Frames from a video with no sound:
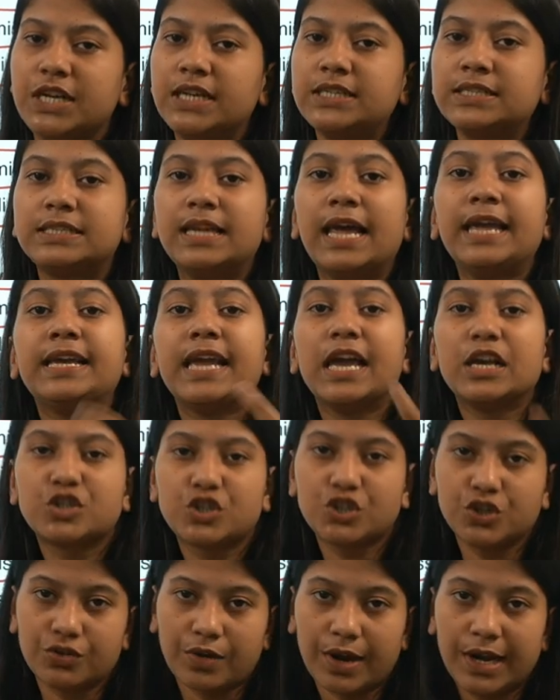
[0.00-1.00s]
objects like
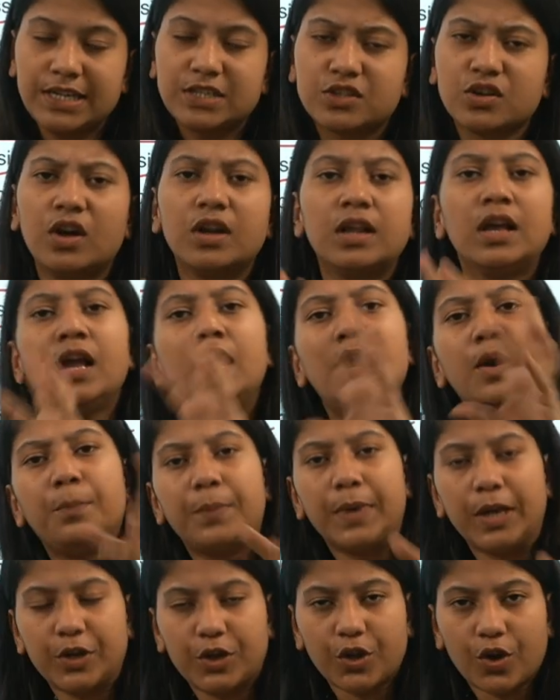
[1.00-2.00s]
asteroids or
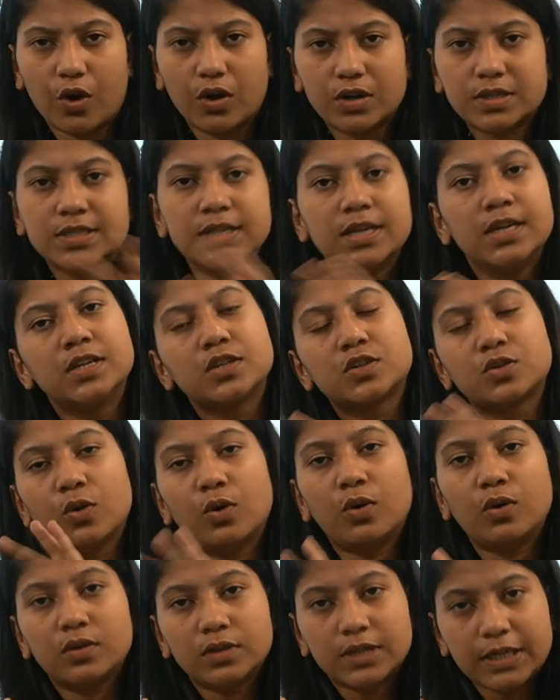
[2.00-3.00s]
meteors
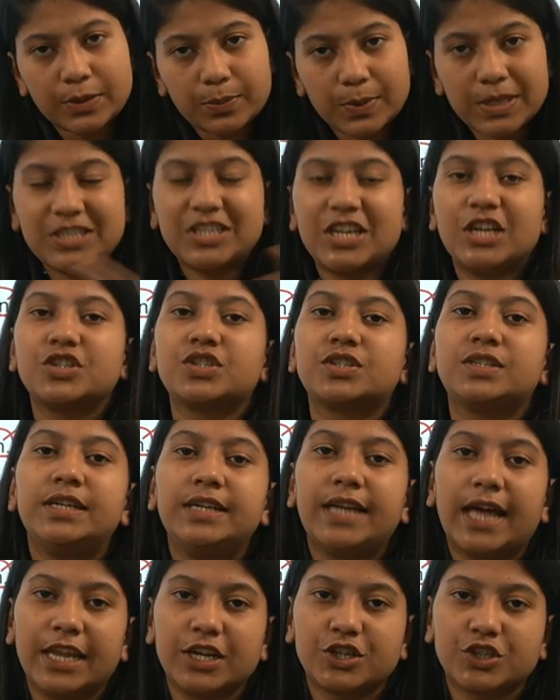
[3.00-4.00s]
so it will change
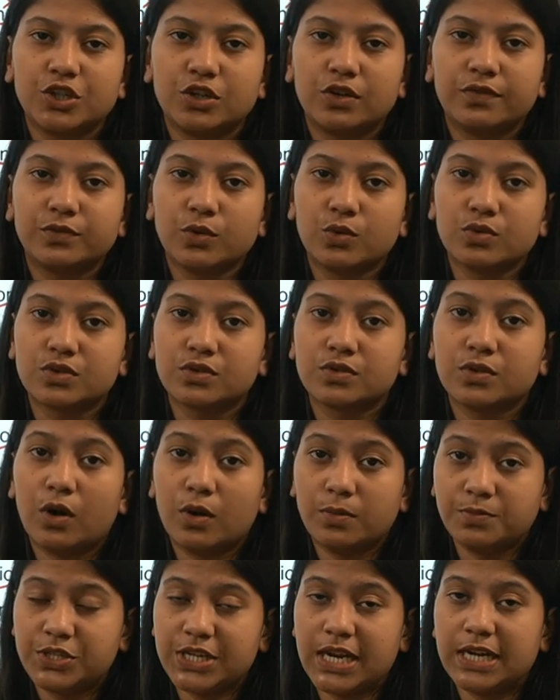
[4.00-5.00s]
the direction of those
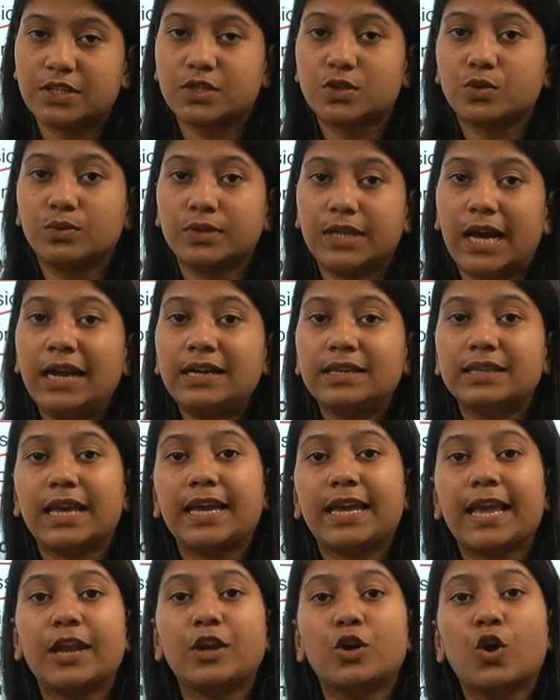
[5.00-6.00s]
objects so that
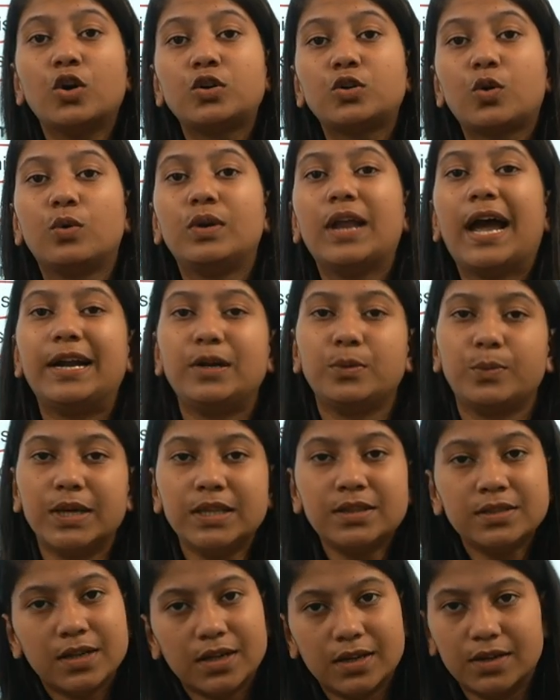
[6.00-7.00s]
they cannot collide
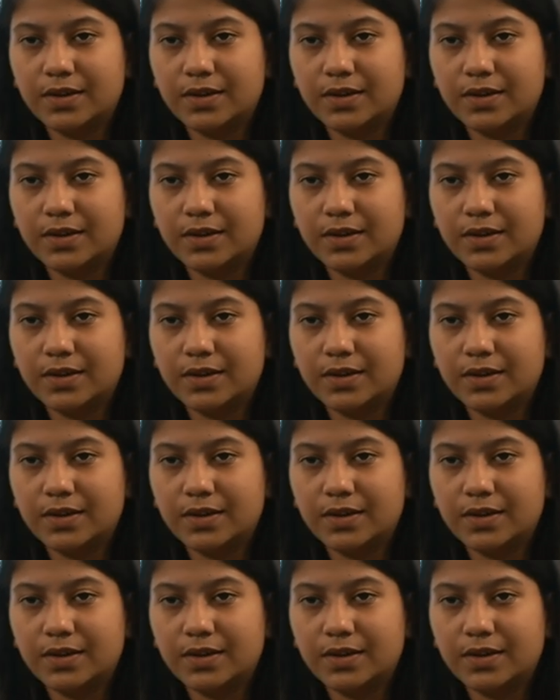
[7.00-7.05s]
with